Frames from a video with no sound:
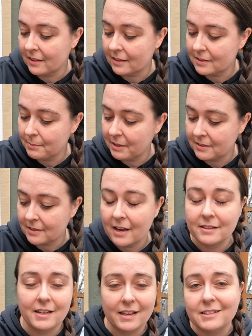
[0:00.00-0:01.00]
and that's because it
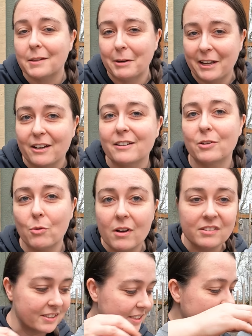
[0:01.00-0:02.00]
has antibiotic
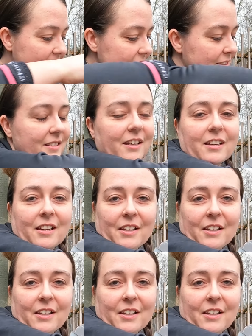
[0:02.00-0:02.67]
qualities.